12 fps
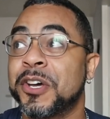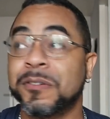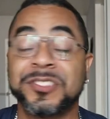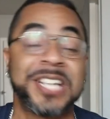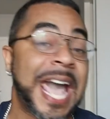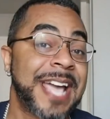
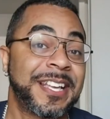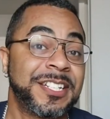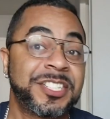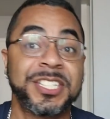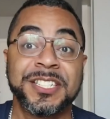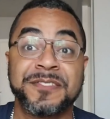Jackie,
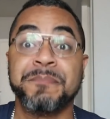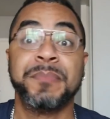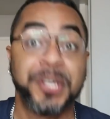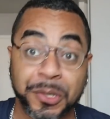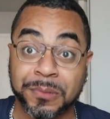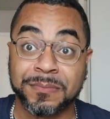she's
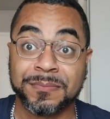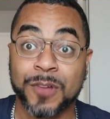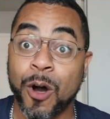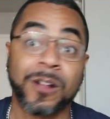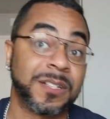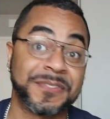mute
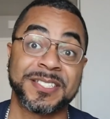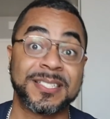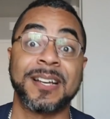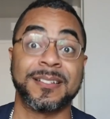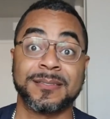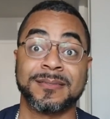all of a
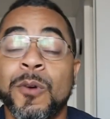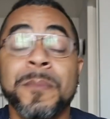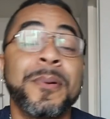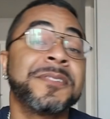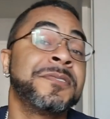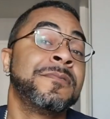sudden. One
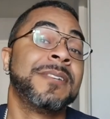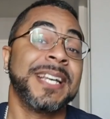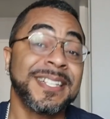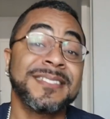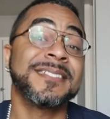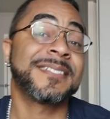person who
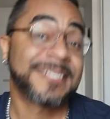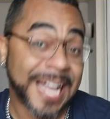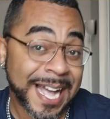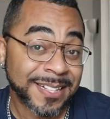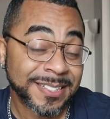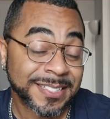isn't
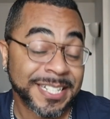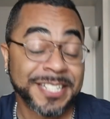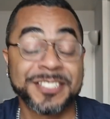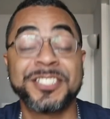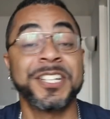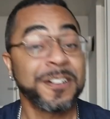silent
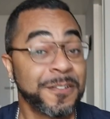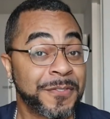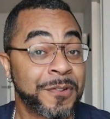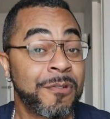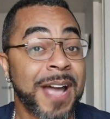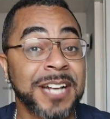is Jennifer,
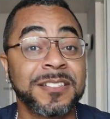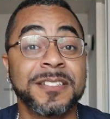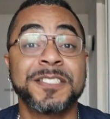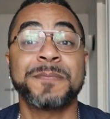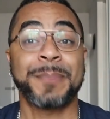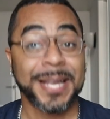who actually
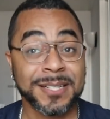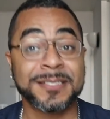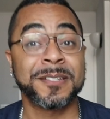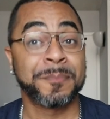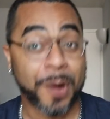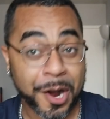speaks
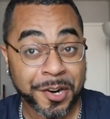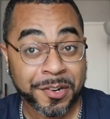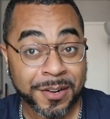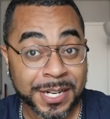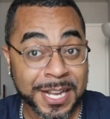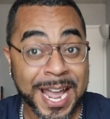to
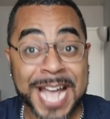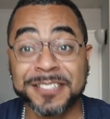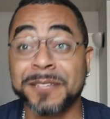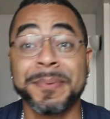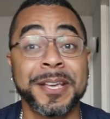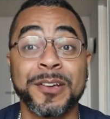Margaret, and they're
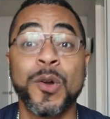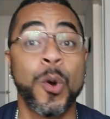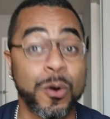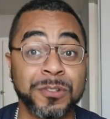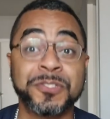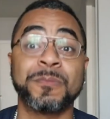actually being
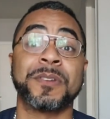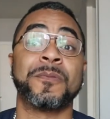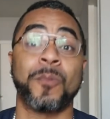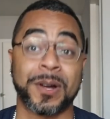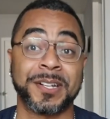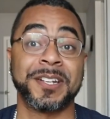cordial with
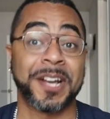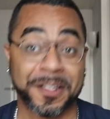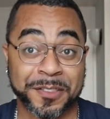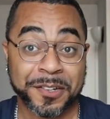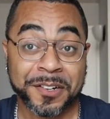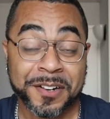one
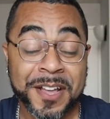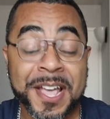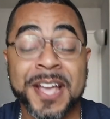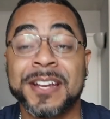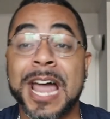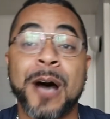another.
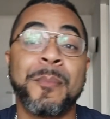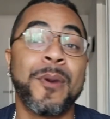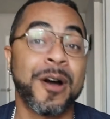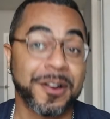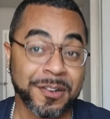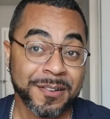Now,
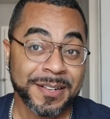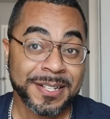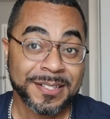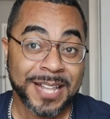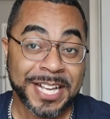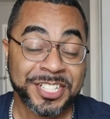
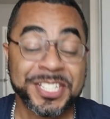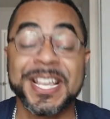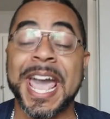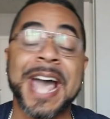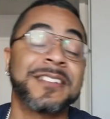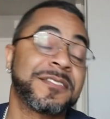Margaret, she
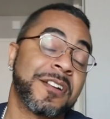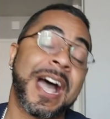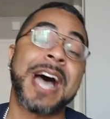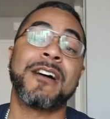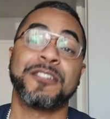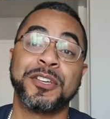asked her,
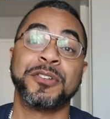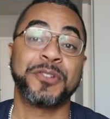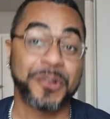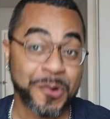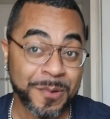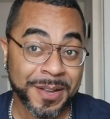how are you
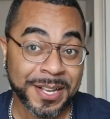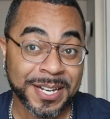doing?